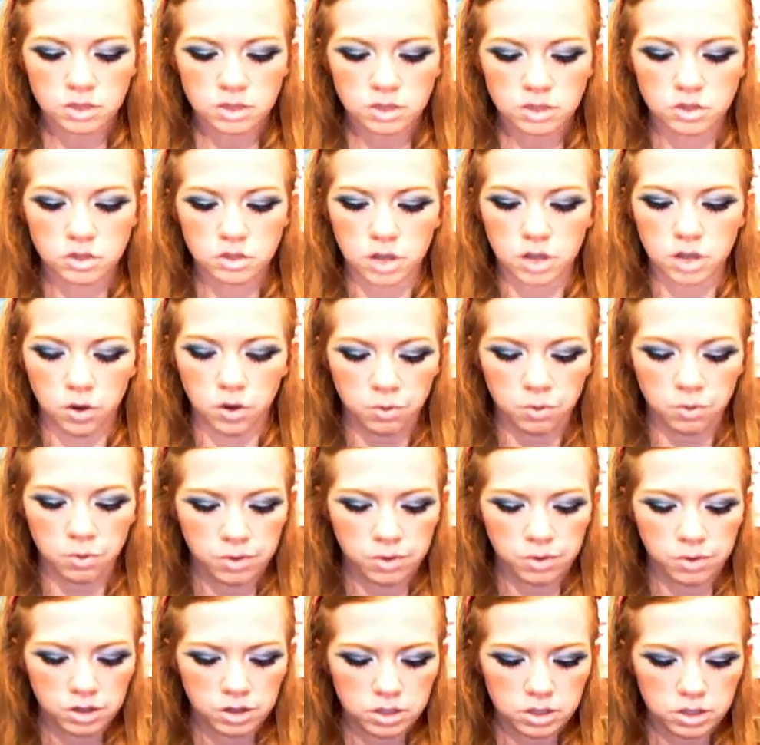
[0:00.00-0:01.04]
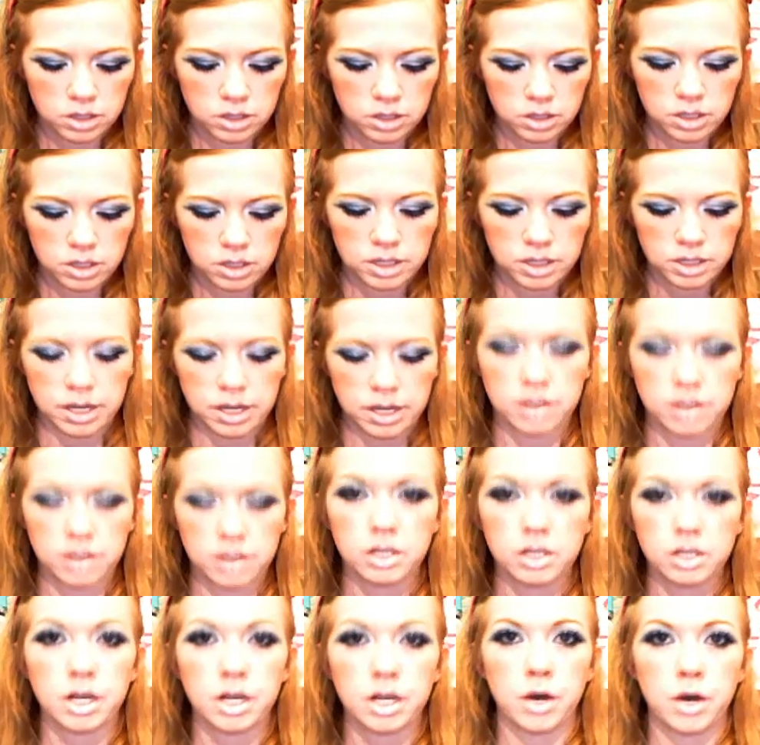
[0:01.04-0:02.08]
So now that
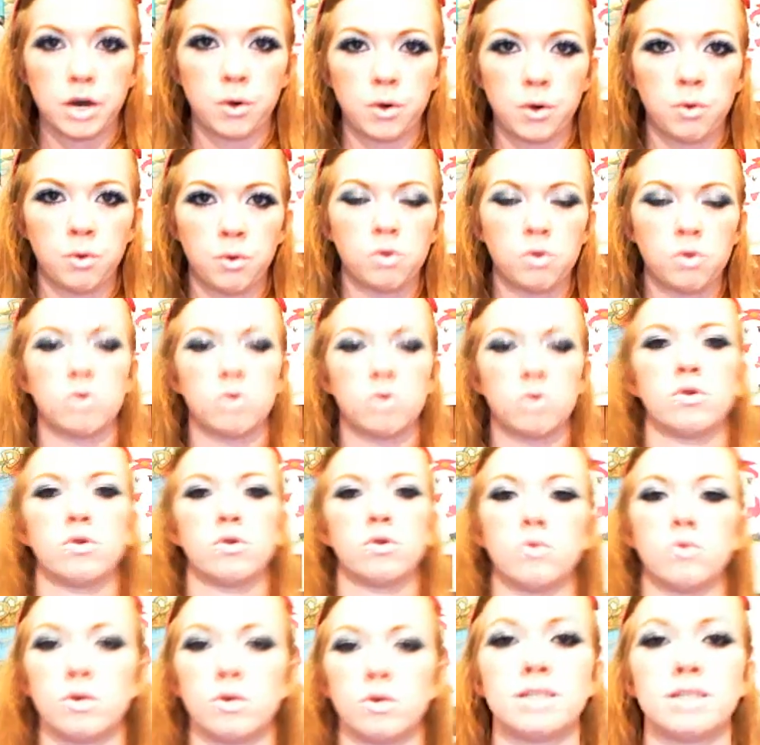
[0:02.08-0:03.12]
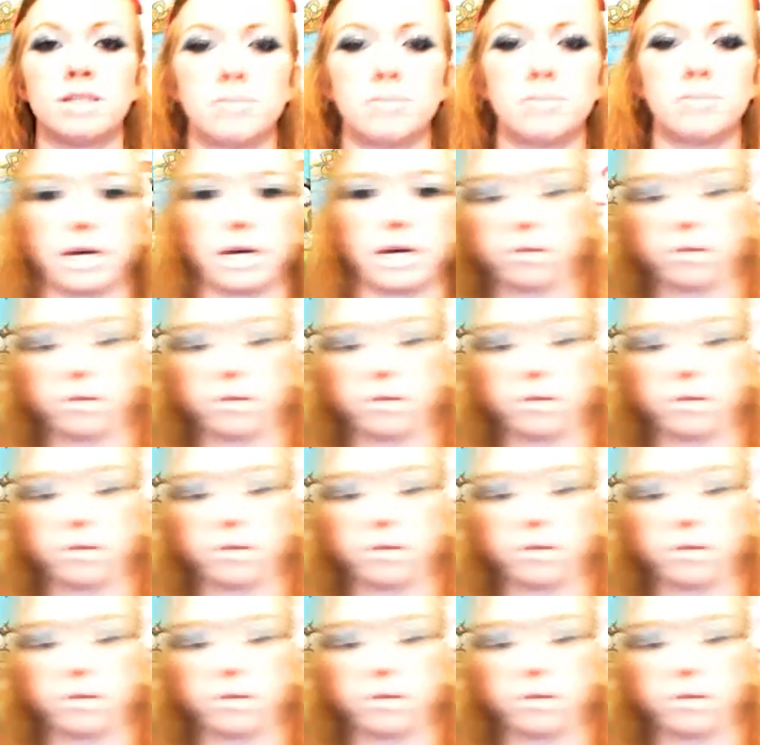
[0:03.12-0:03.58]
you know what it's about,